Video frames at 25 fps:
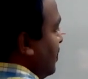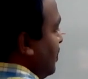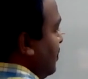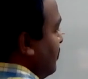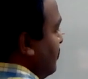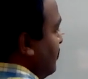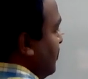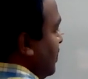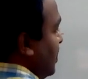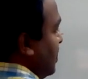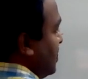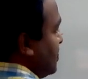
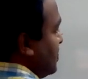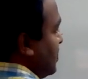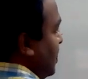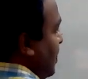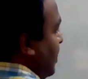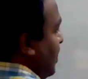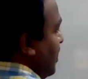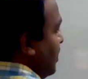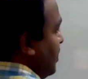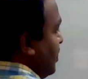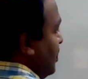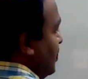known as
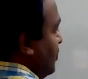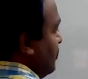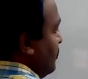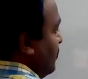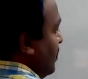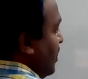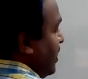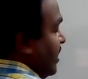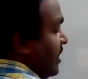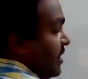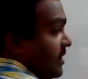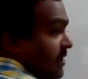R into
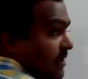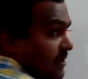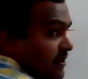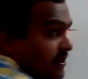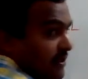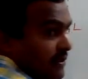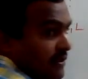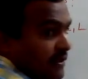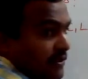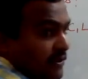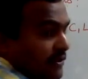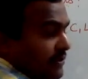I.
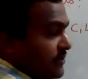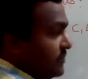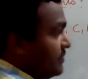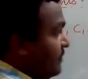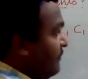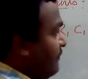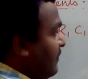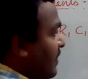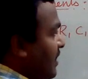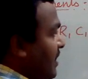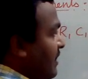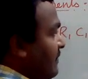So
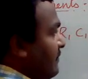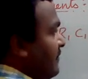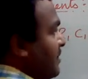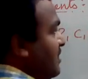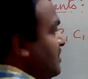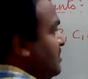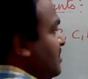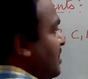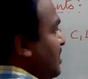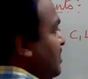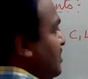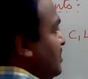for every
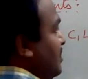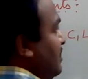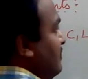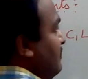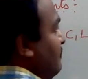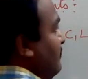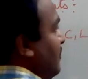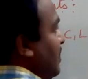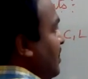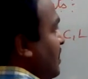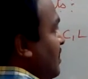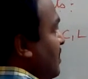change in
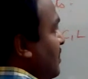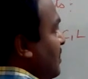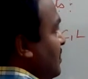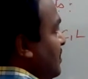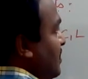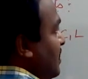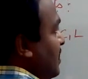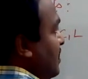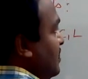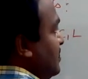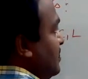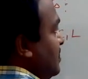V,
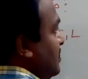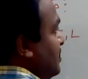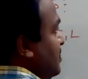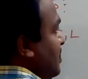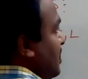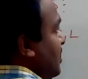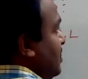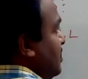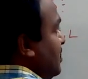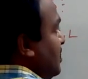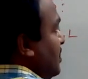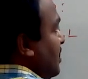there is a
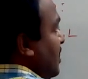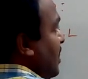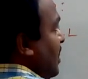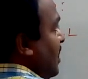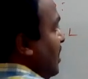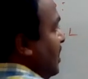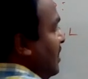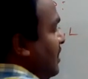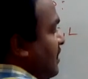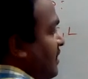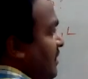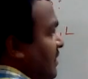change in
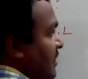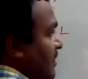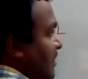I.